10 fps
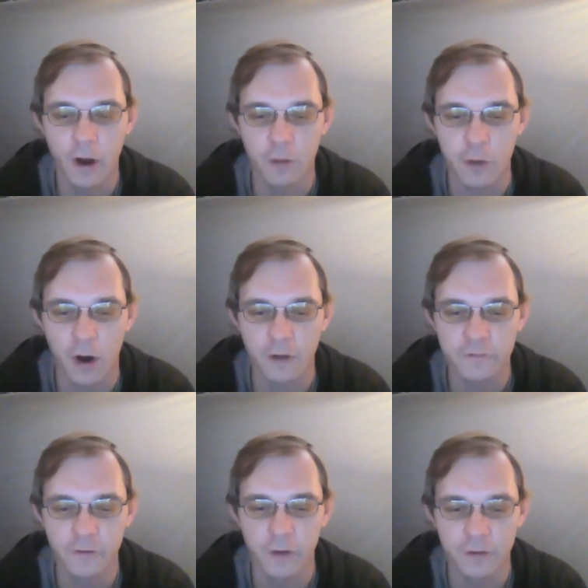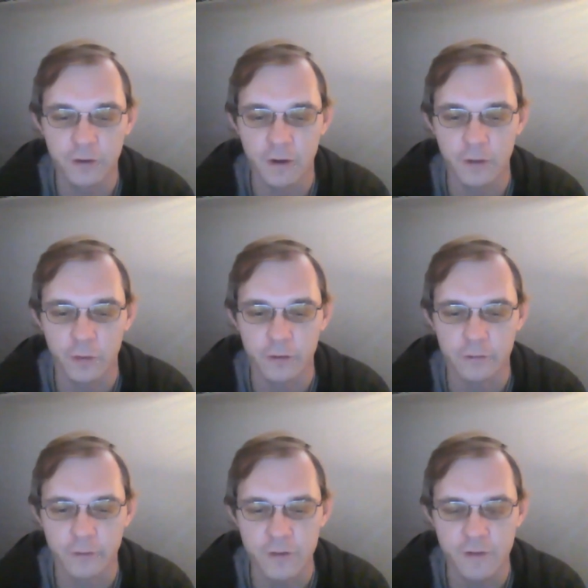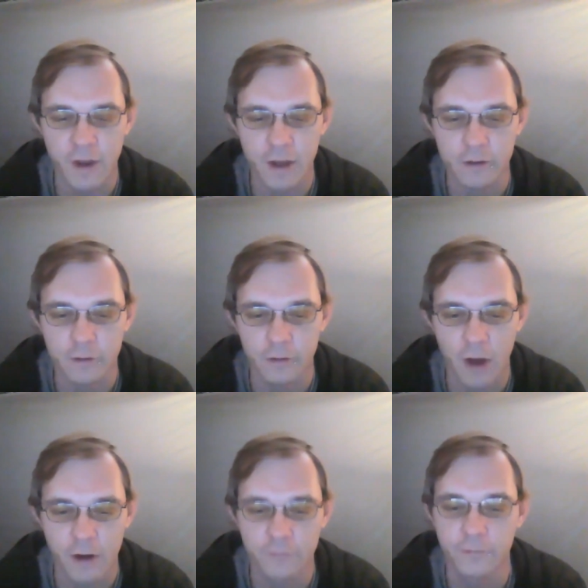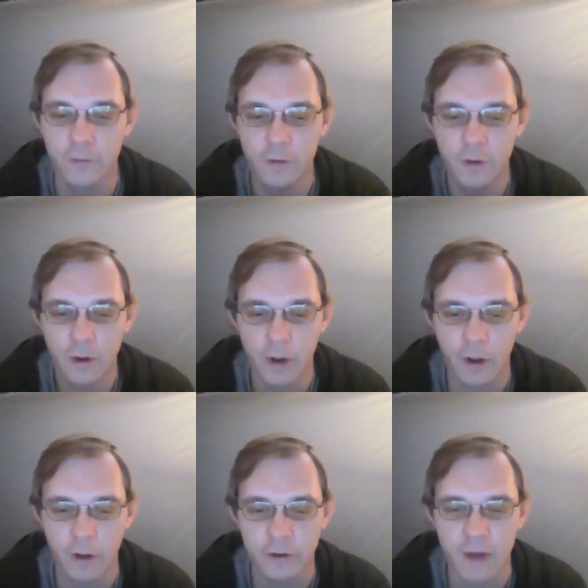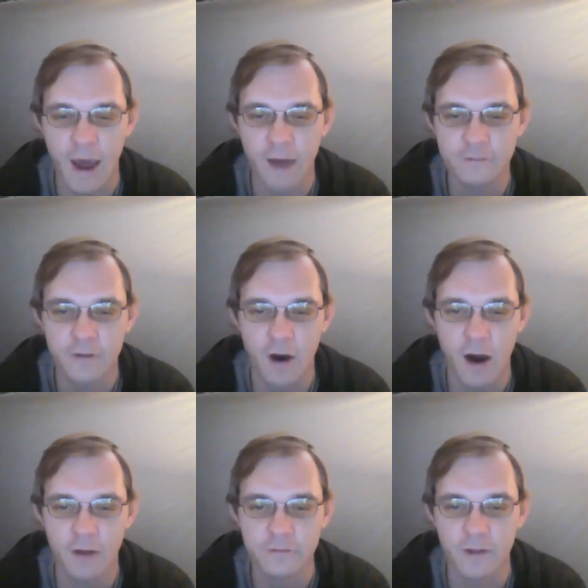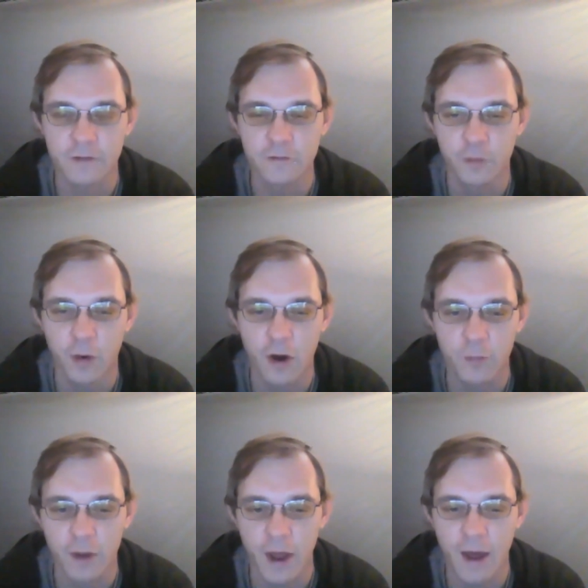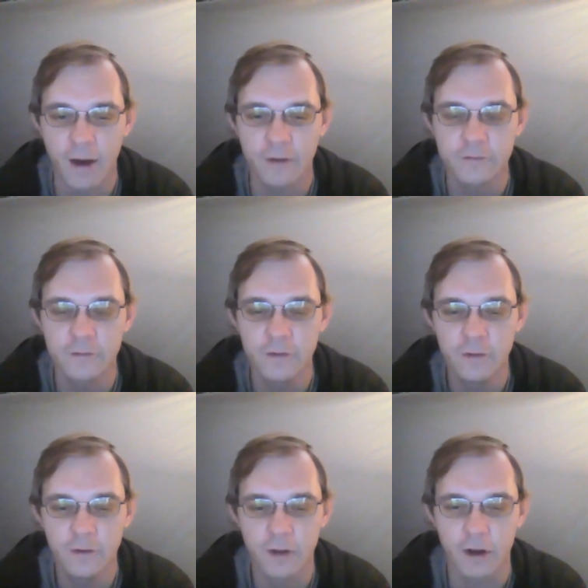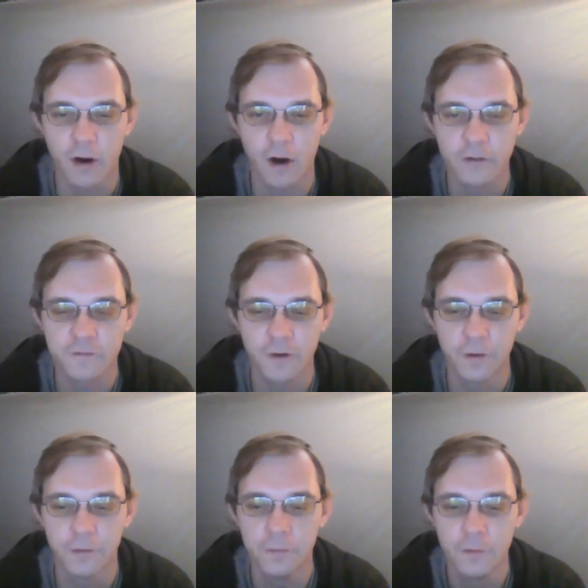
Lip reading: Also, I think it would alleviate a lot of gas costs that the department has, and also